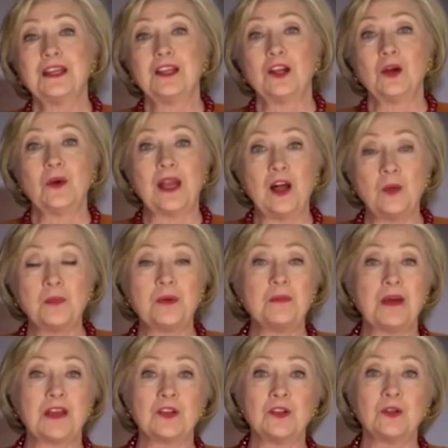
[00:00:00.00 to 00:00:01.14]
you know, help a
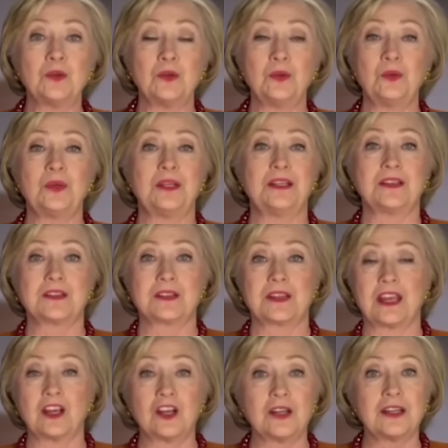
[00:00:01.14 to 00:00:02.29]
mother who is
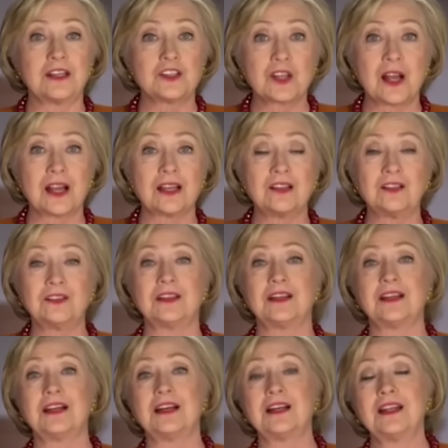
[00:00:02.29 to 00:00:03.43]
carrying a child
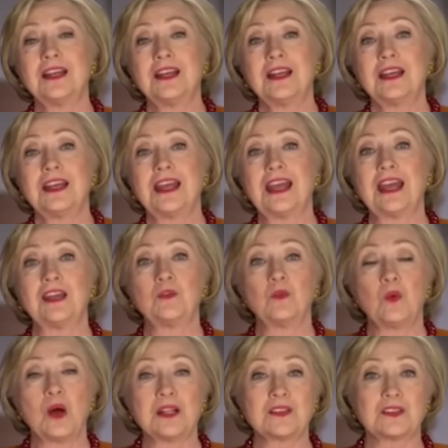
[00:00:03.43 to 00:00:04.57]
uh, and
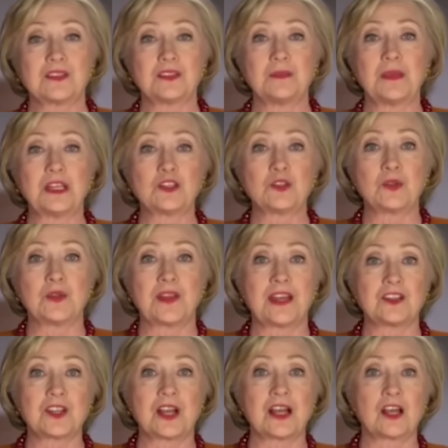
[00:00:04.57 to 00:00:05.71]
wants to make sure
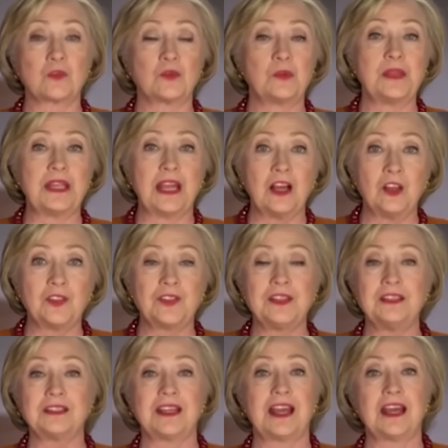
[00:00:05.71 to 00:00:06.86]
that child will be
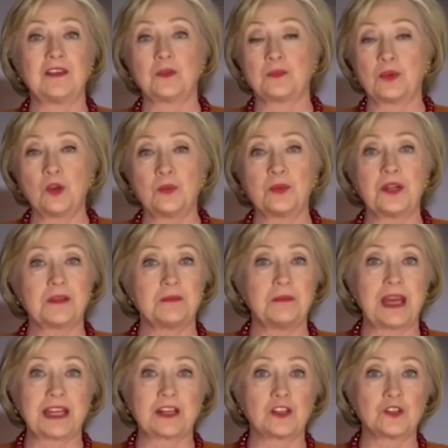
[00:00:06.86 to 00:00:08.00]
healthy, to have appropriate
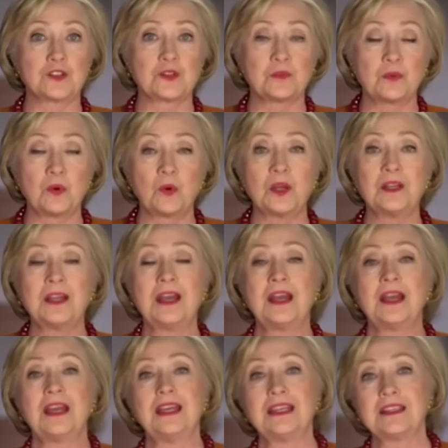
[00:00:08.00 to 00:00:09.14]
medical support.
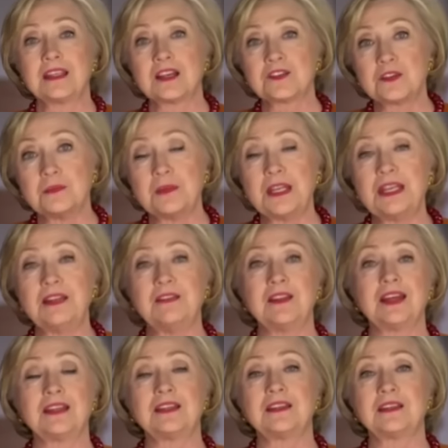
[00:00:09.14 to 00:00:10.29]
It doesn't mean
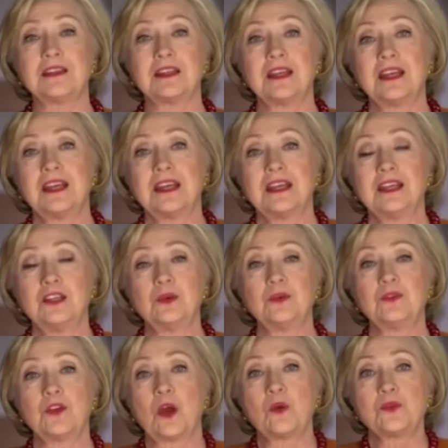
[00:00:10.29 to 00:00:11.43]
that uh,
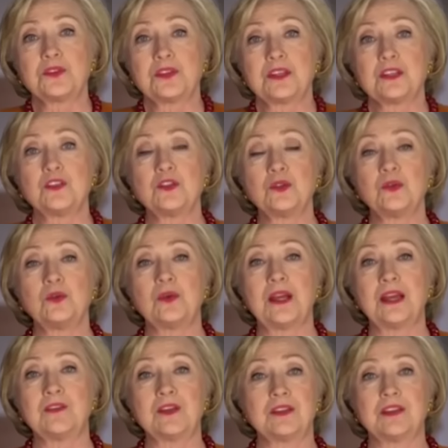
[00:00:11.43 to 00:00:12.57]
you don't uh, do
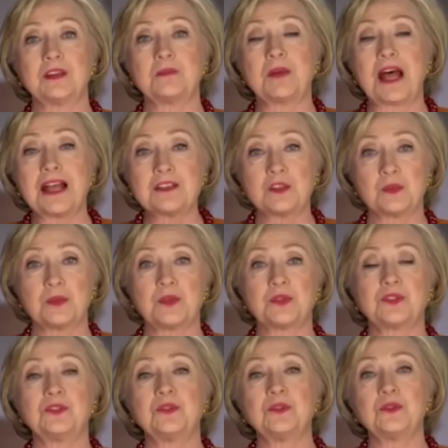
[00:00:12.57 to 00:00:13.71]
everything possible
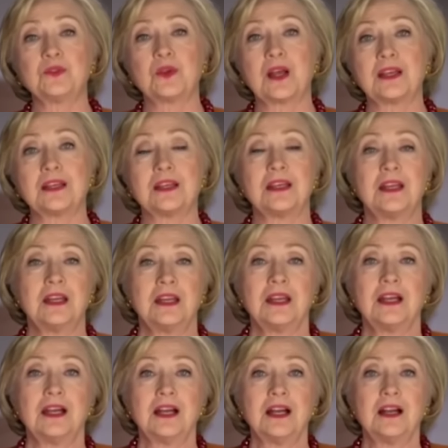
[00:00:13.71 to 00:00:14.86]
to try to
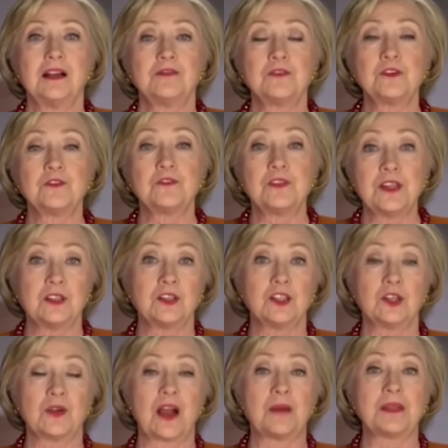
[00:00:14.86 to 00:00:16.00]
uh, fulfill
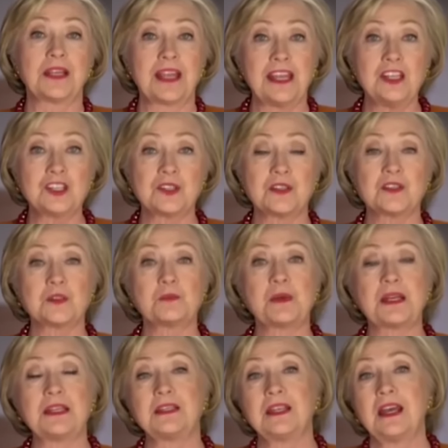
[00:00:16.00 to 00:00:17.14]
your obligations,
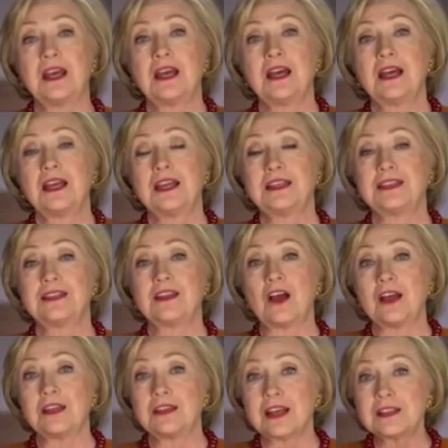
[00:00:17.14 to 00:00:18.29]
but it it
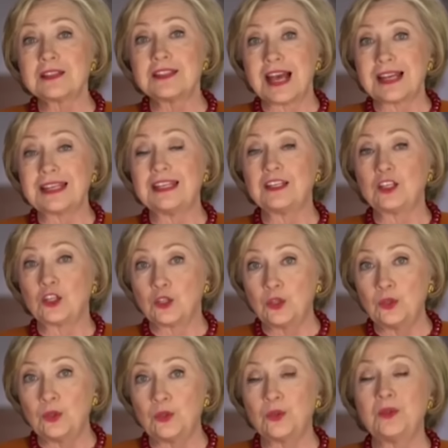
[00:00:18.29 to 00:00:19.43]
mm-hmm. does not
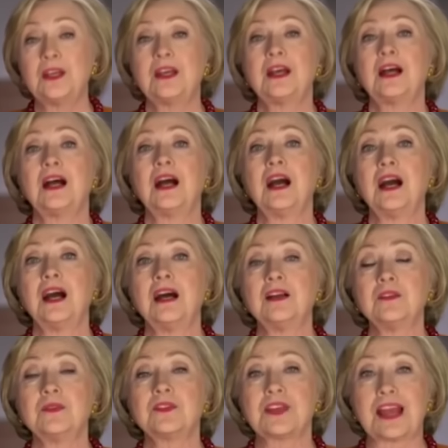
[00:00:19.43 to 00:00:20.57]
include uh,
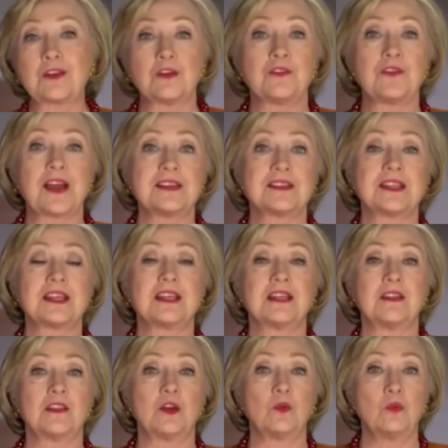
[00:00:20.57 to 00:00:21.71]
sacrificing
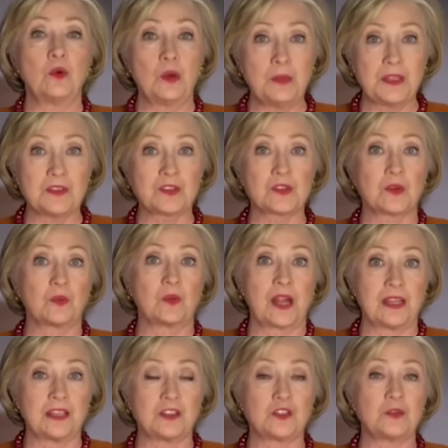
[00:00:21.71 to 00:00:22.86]
the woman's
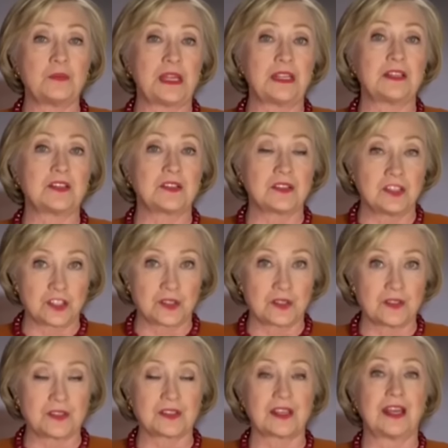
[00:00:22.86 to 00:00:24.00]
right to make
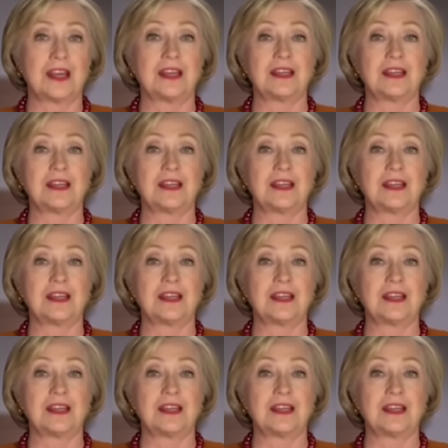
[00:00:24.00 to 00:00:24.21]
decisions.